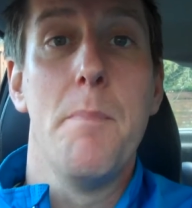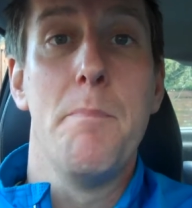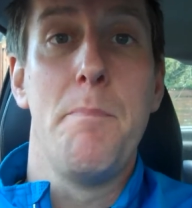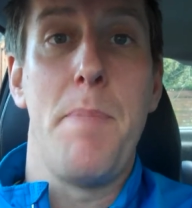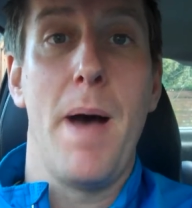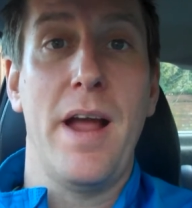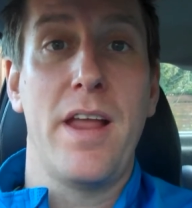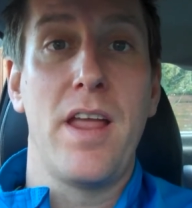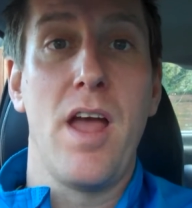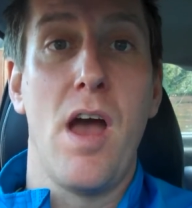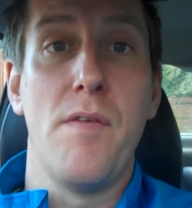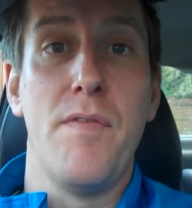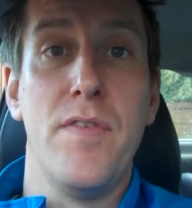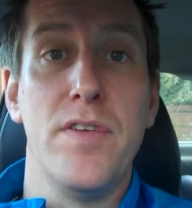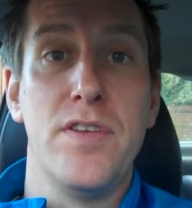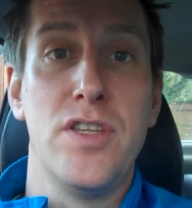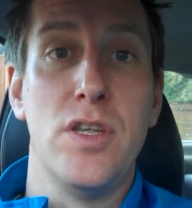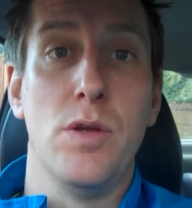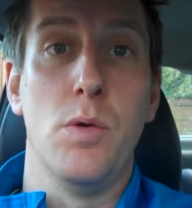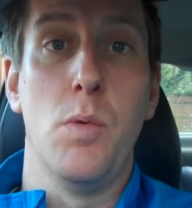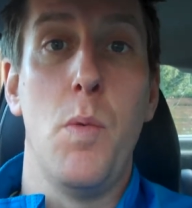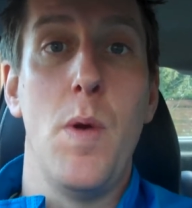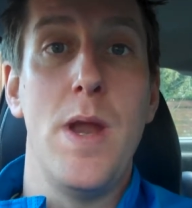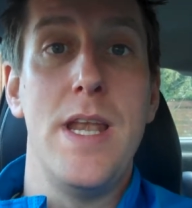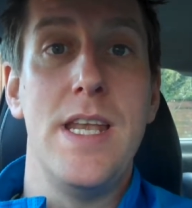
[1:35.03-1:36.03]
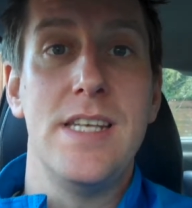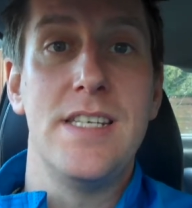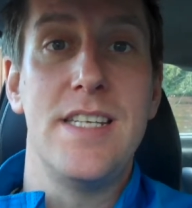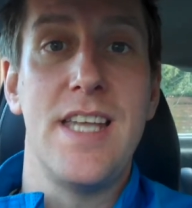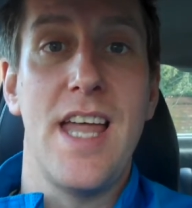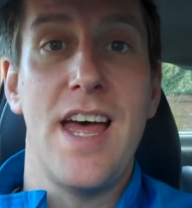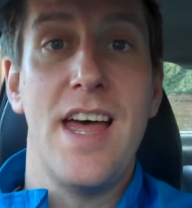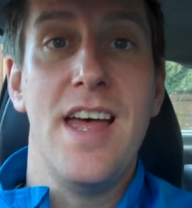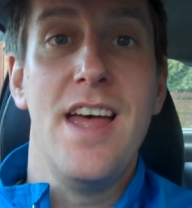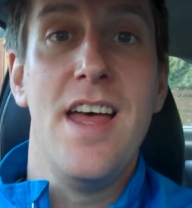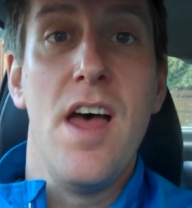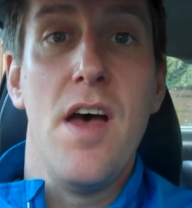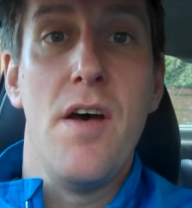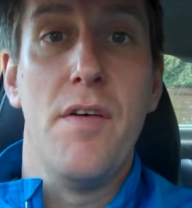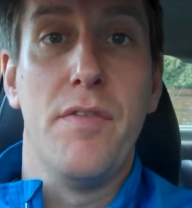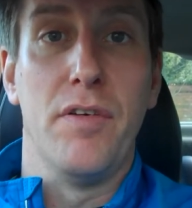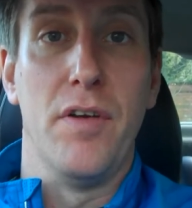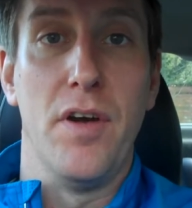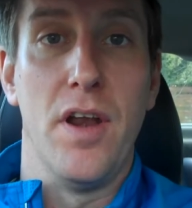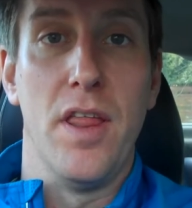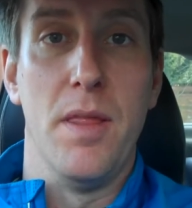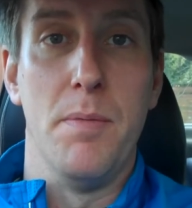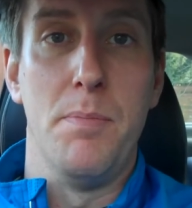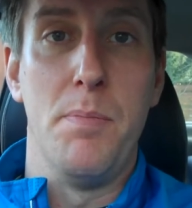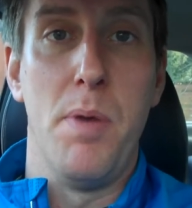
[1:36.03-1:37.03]
Back over to Windsor
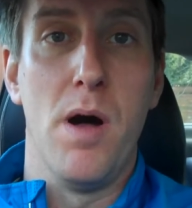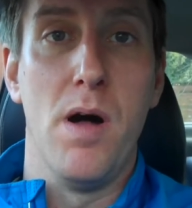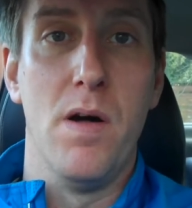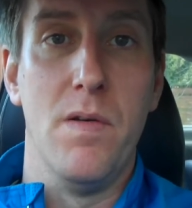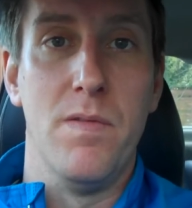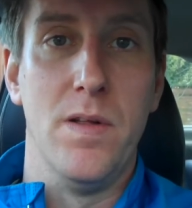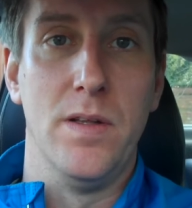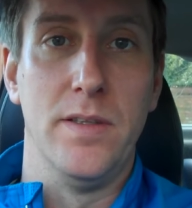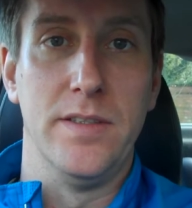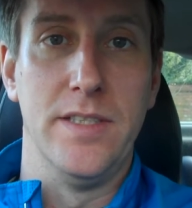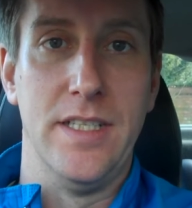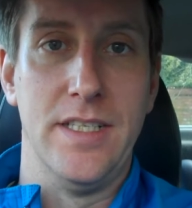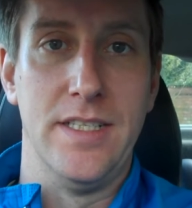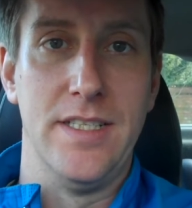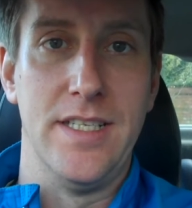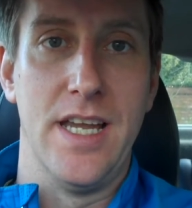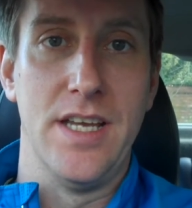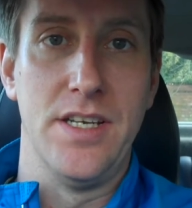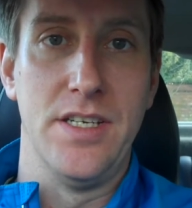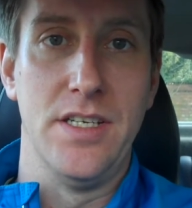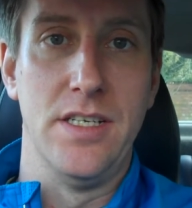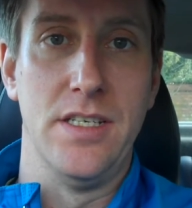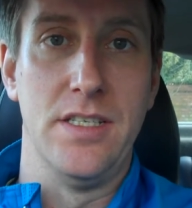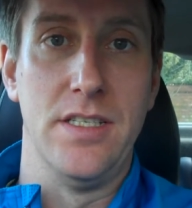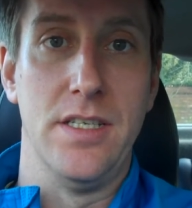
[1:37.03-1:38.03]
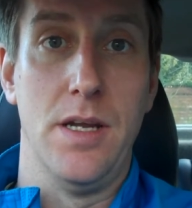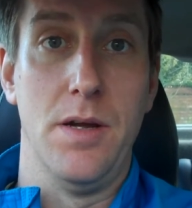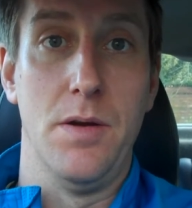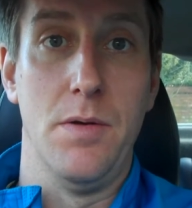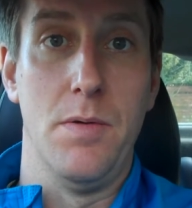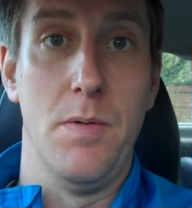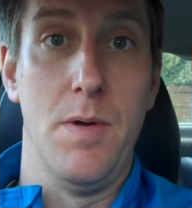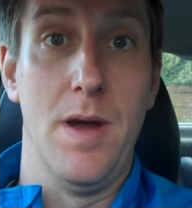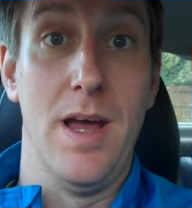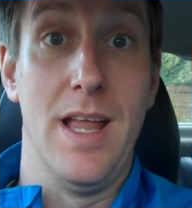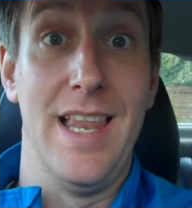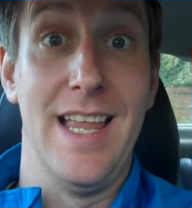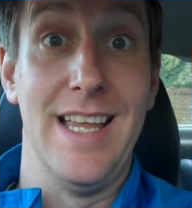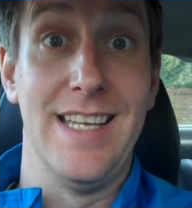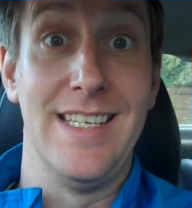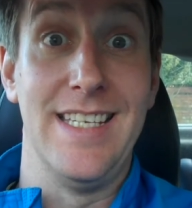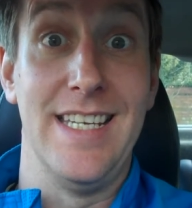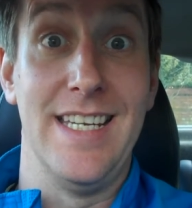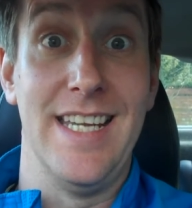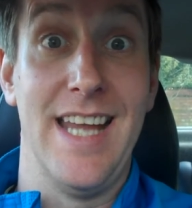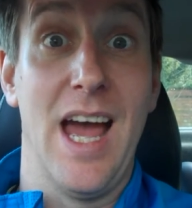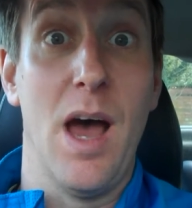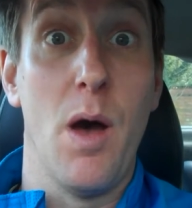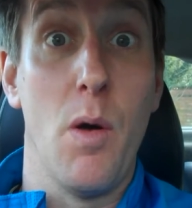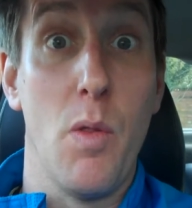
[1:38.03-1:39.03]
for another pole vaulting session, so uh, let's
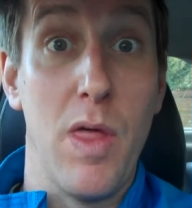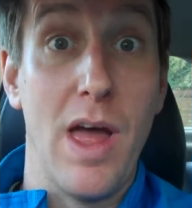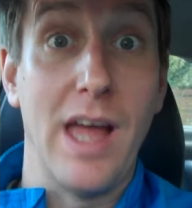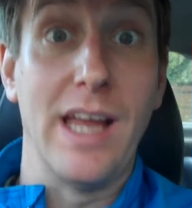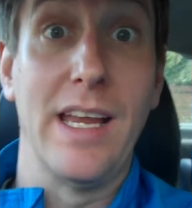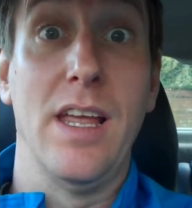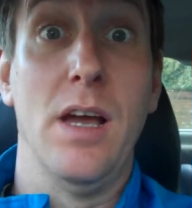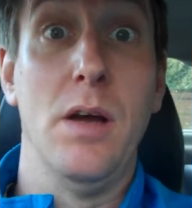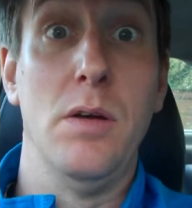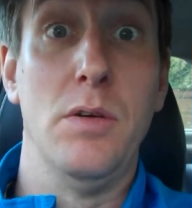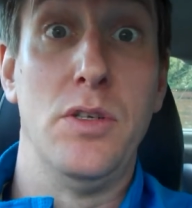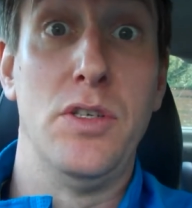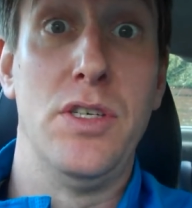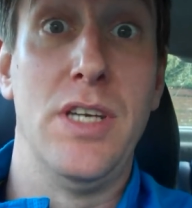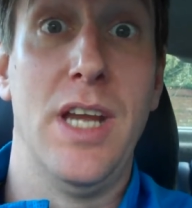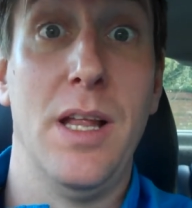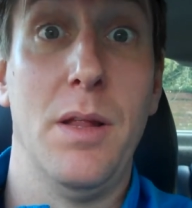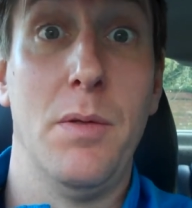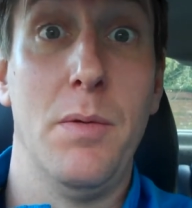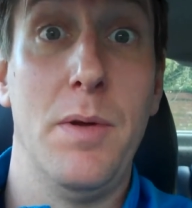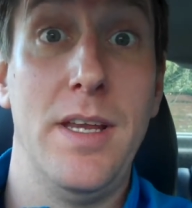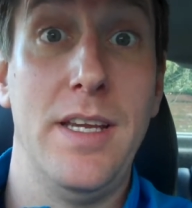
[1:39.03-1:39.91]
see how that goes, shall